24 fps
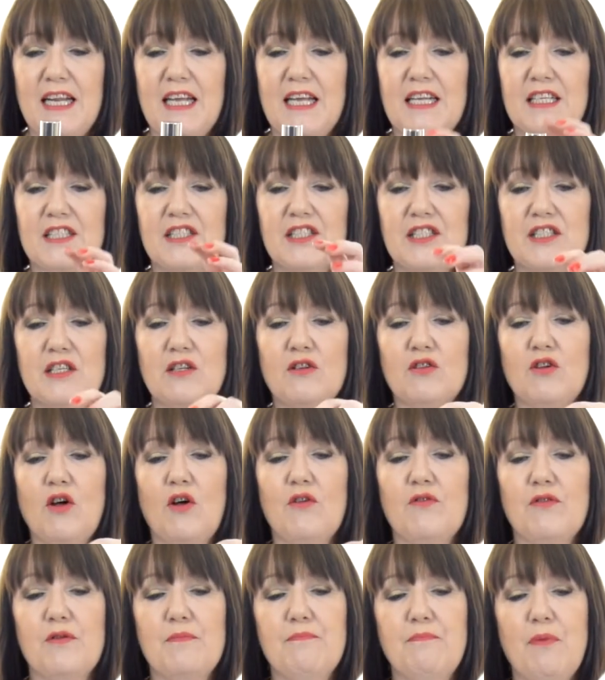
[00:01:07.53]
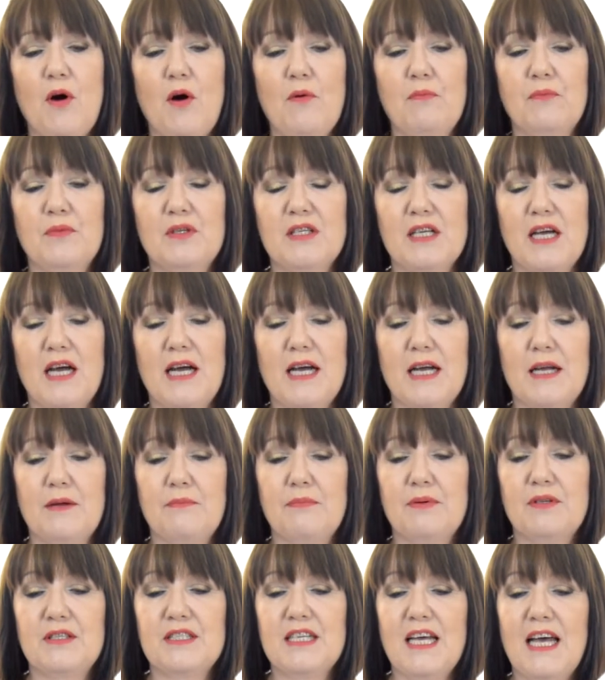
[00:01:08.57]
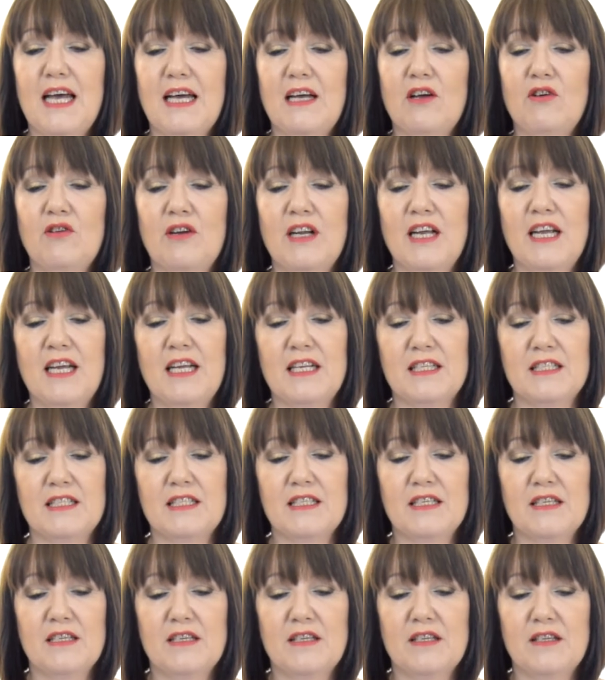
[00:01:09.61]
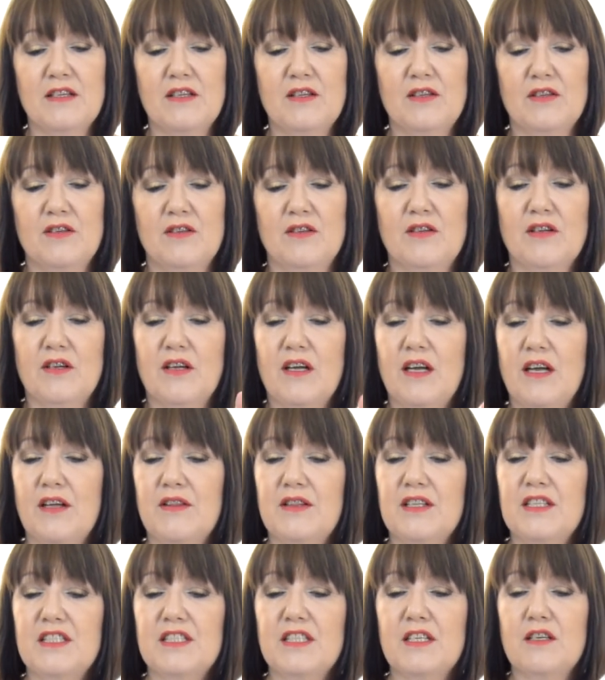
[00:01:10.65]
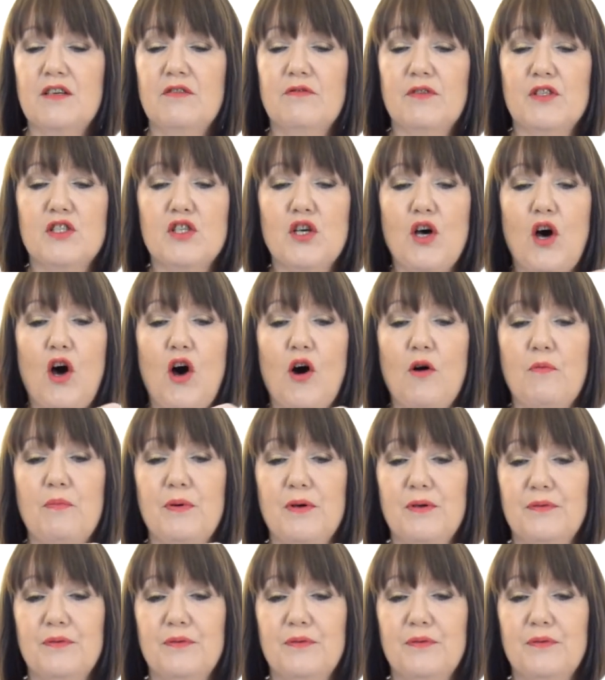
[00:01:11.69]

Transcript: it's still got the bomb type tag on it and the silver top.